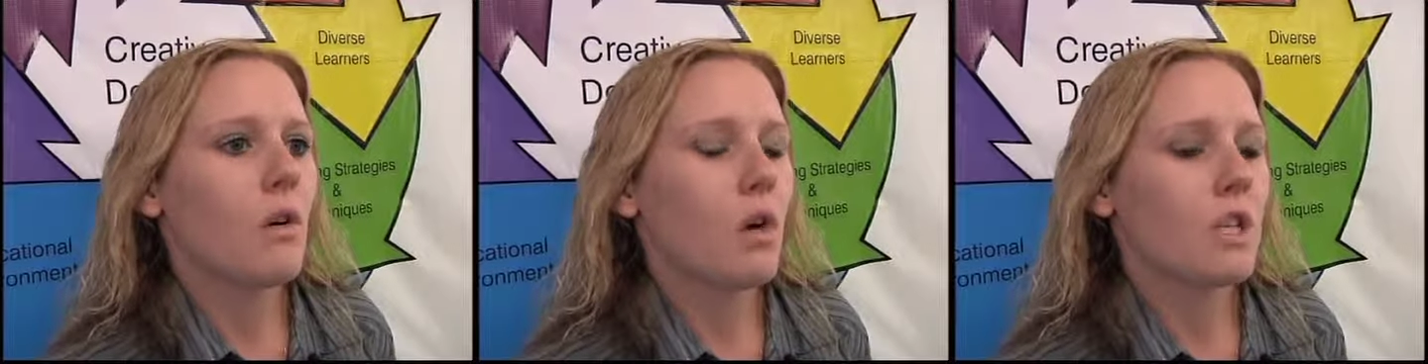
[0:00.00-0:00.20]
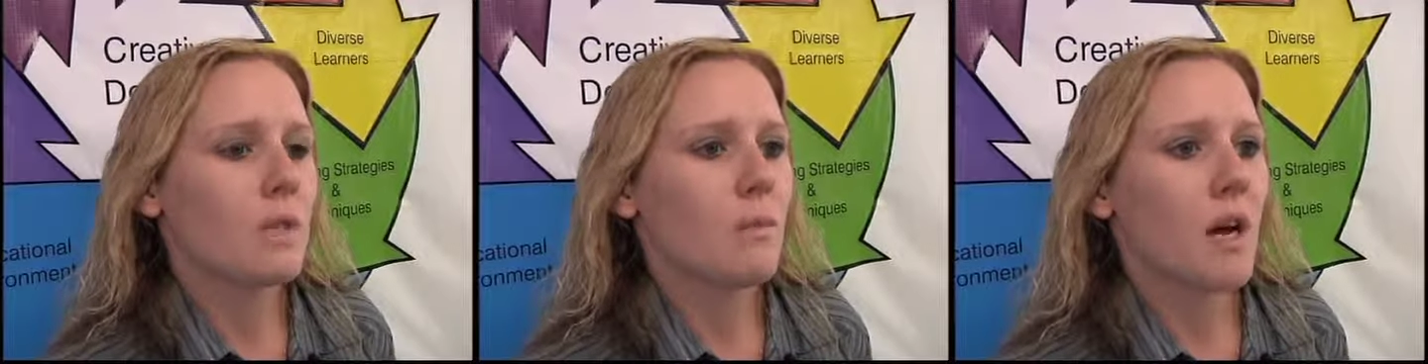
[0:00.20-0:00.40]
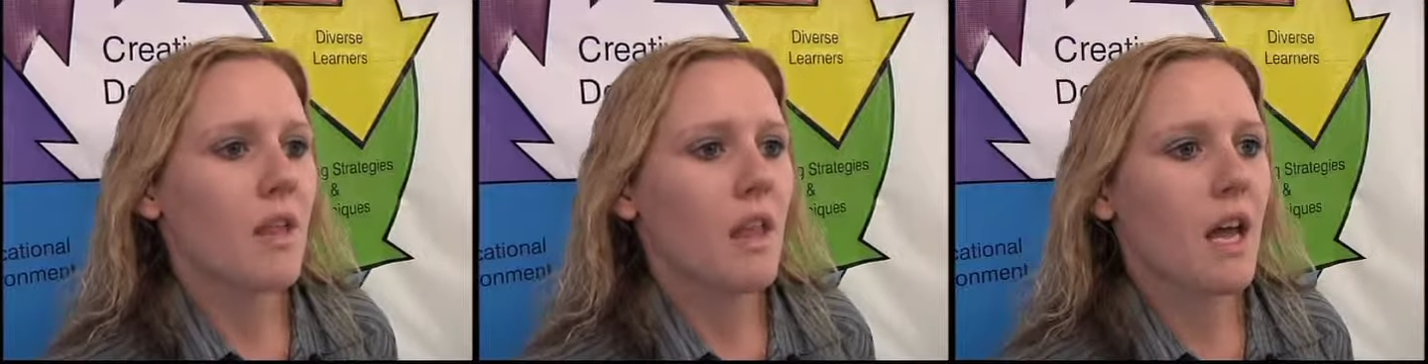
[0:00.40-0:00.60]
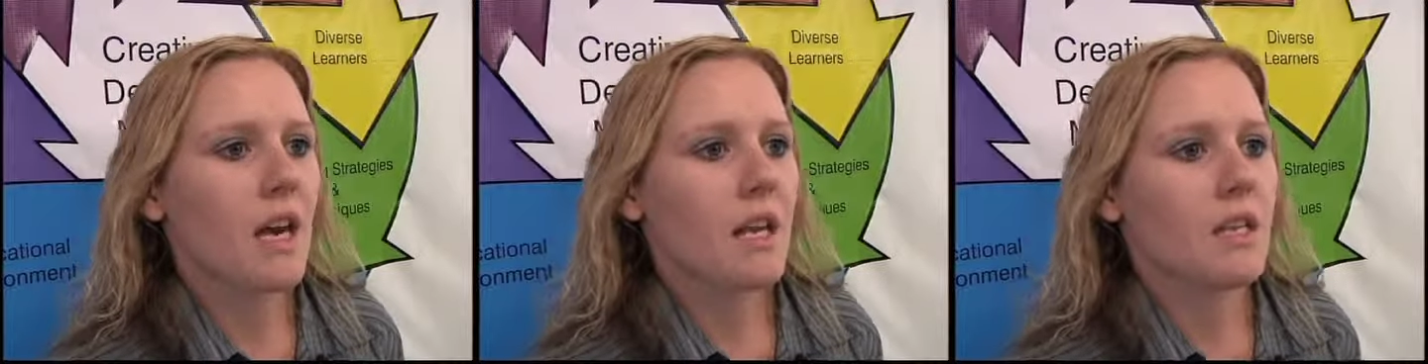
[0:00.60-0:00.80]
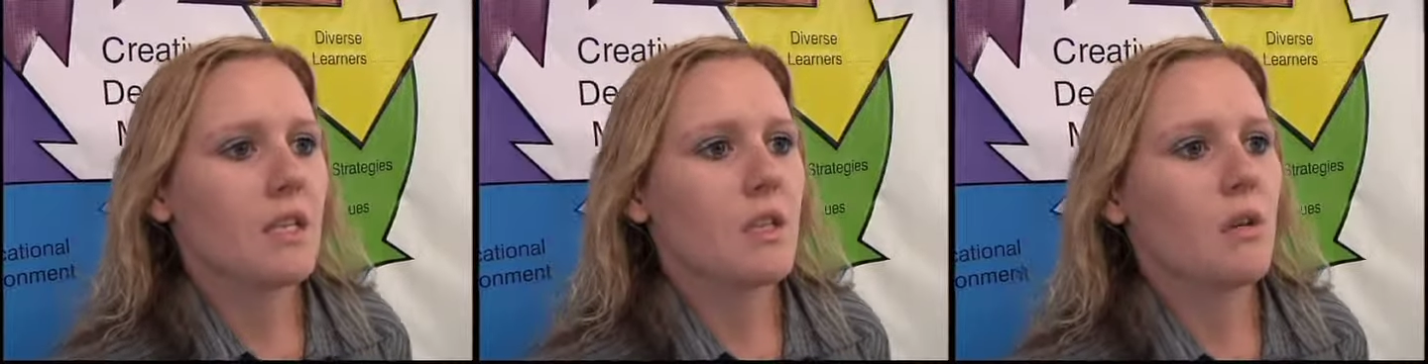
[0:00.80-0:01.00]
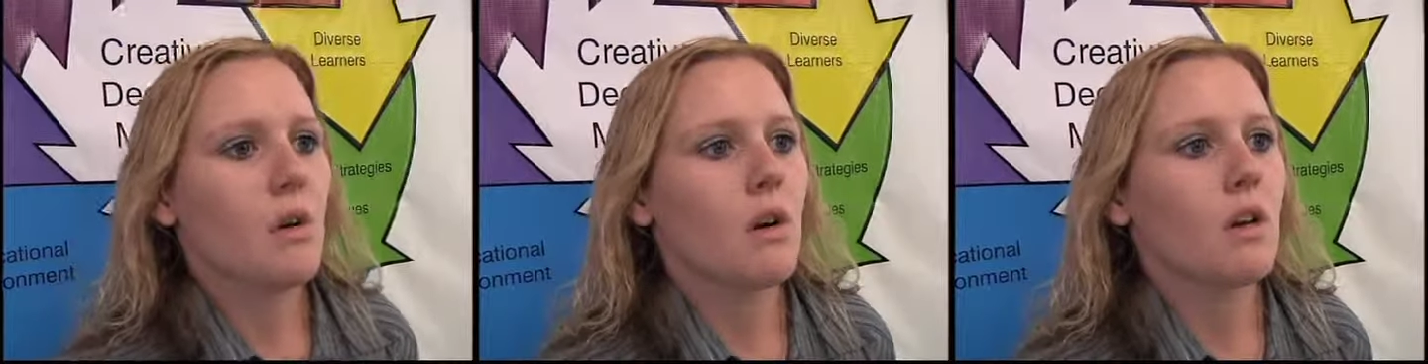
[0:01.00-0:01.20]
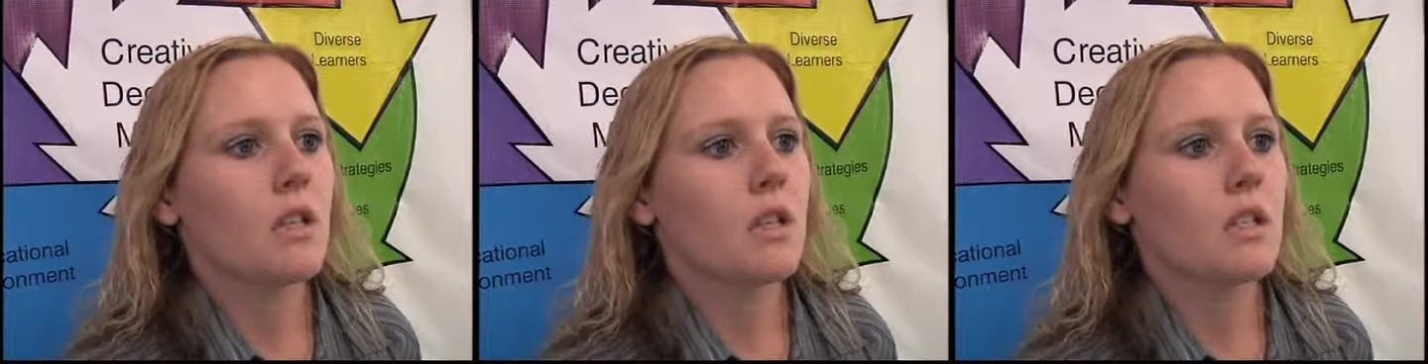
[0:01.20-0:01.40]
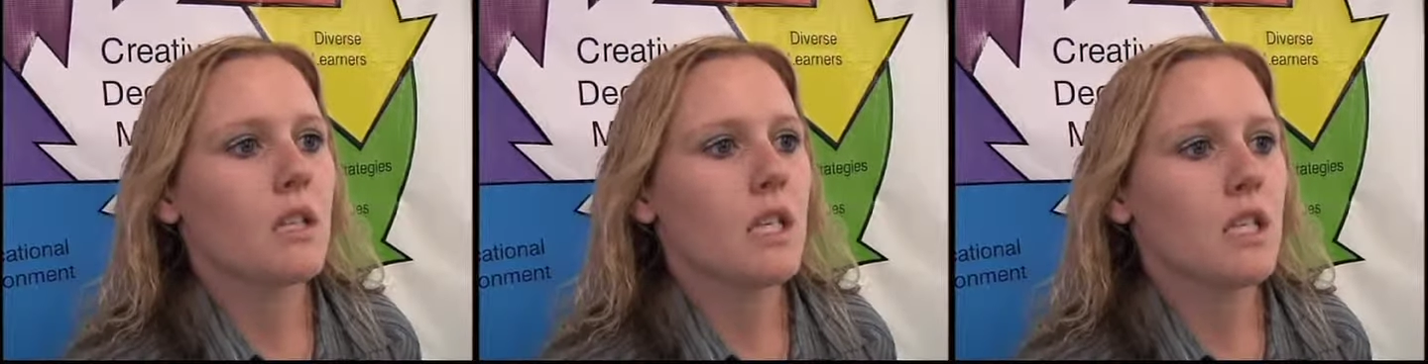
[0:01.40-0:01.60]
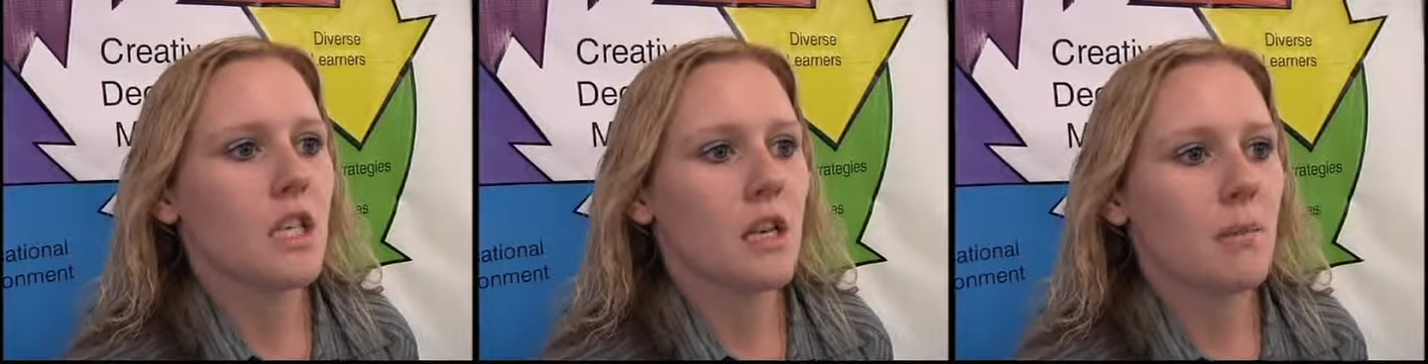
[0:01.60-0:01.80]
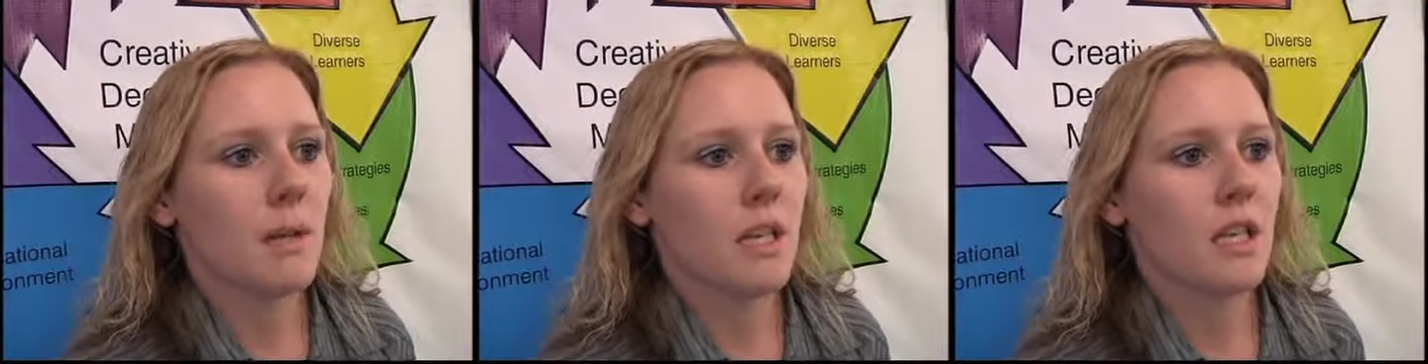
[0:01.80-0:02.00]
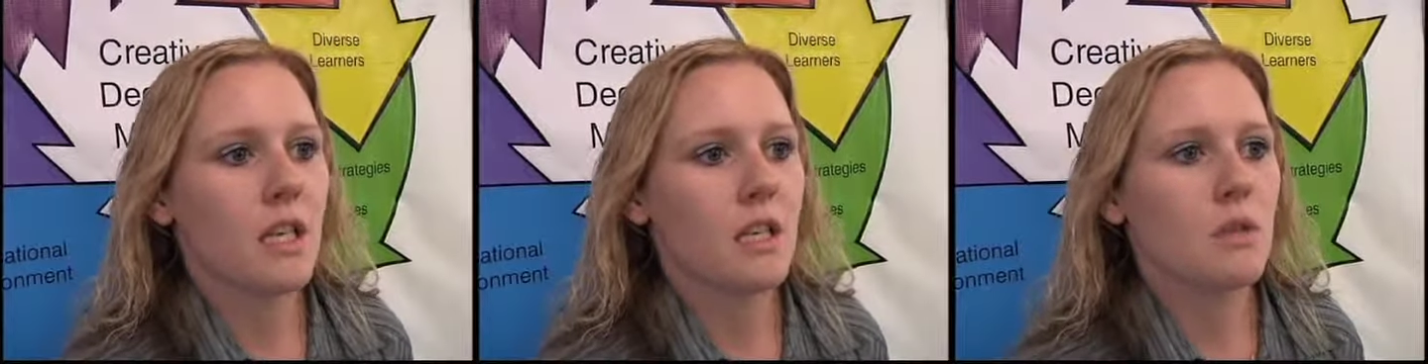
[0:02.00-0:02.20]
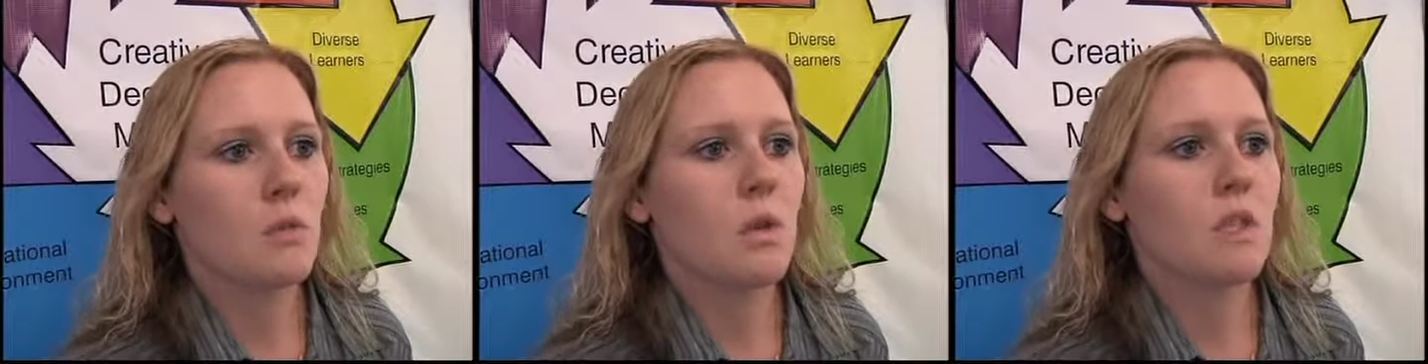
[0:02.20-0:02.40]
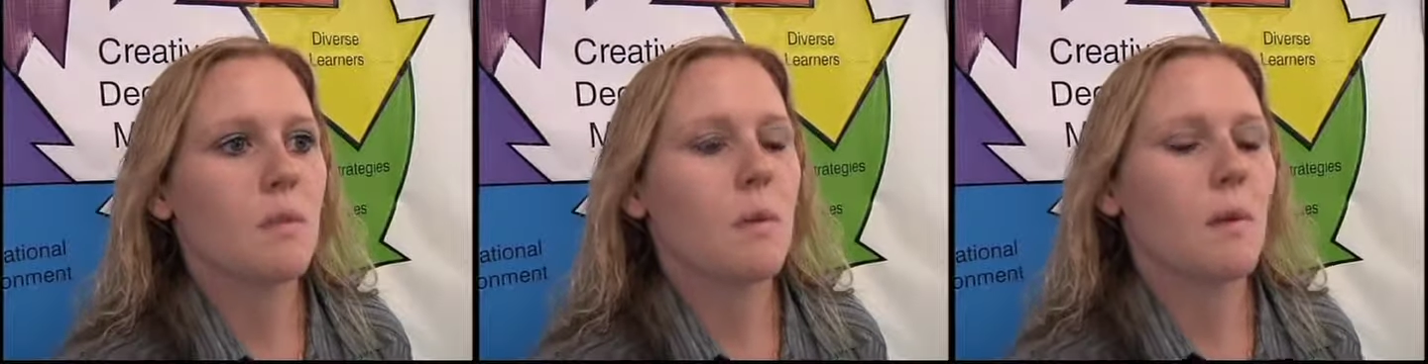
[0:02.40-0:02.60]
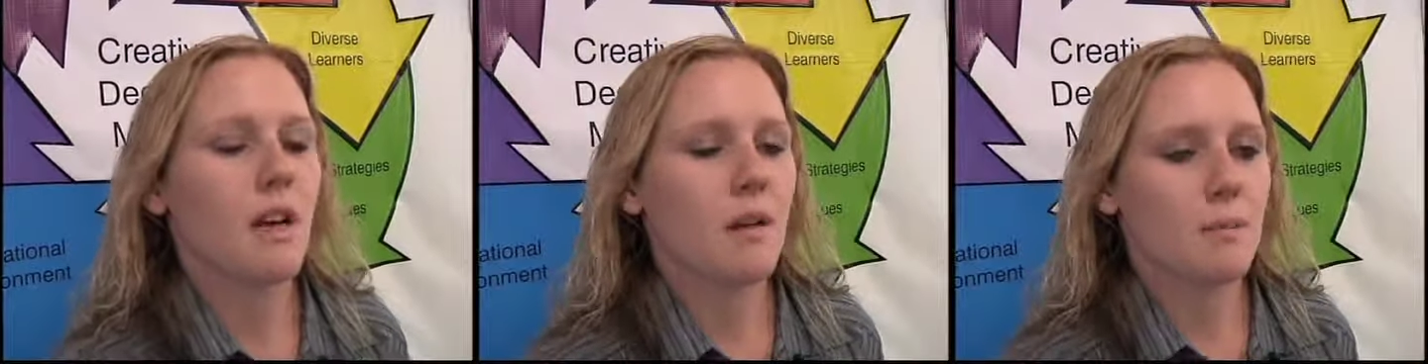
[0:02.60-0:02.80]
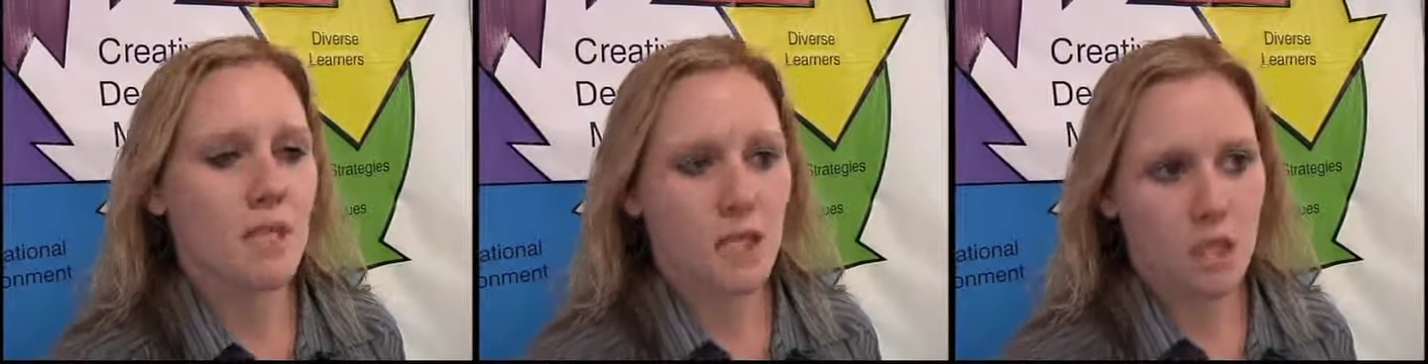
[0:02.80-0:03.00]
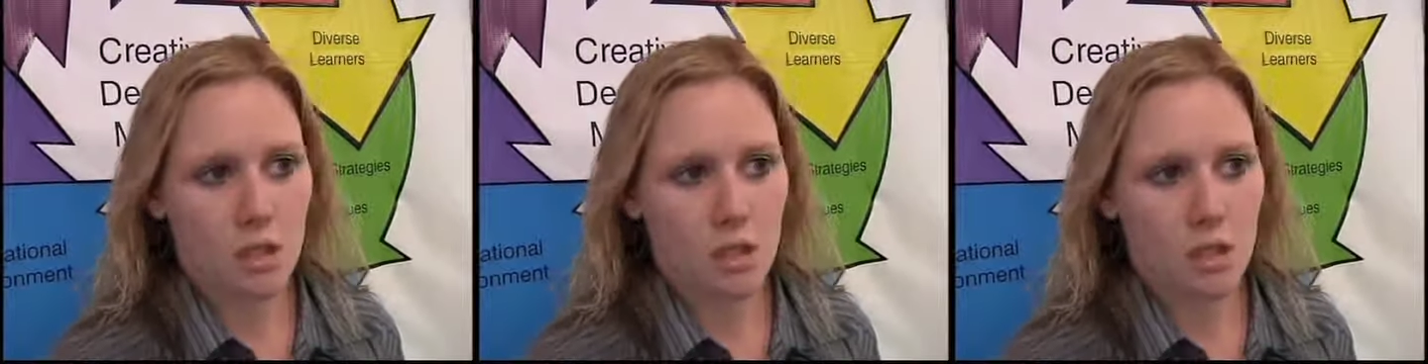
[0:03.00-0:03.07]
correspond that into our teaching abilities once we become